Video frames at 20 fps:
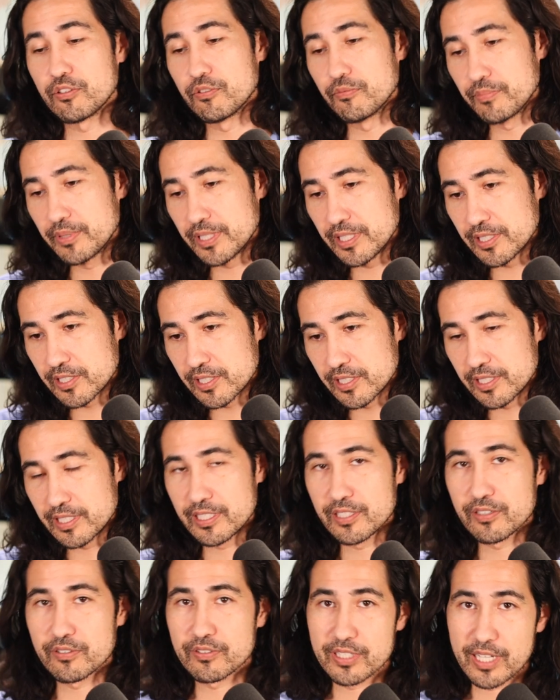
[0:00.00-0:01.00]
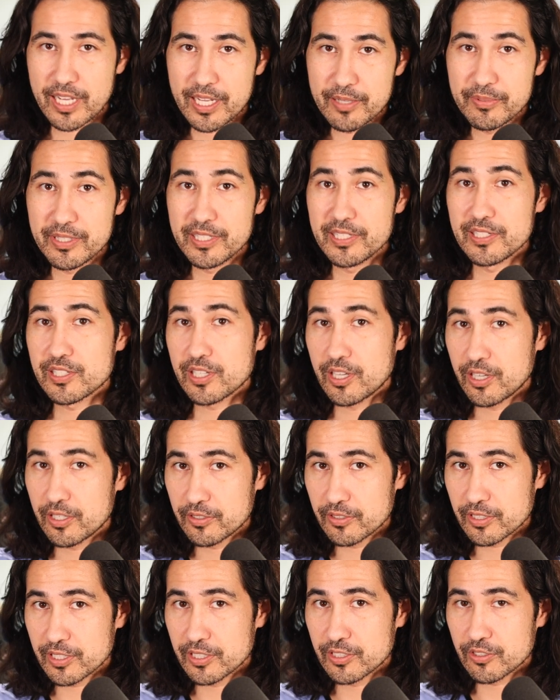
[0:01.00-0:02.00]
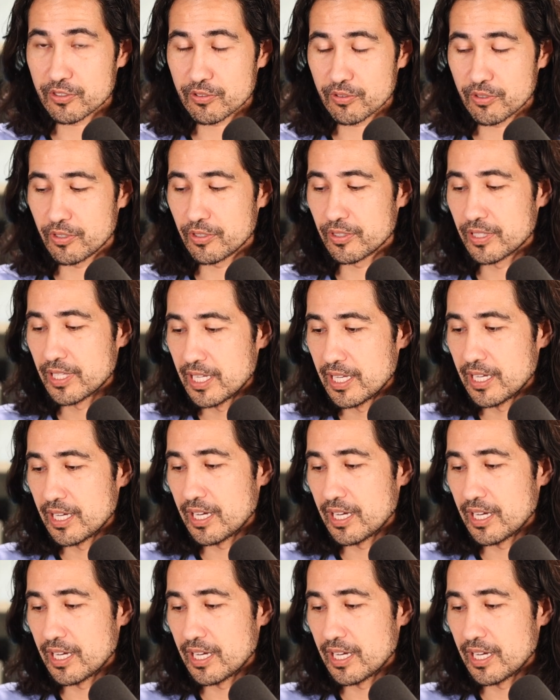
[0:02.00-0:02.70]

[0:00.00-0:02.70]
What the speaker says: obesity or diabetes under control,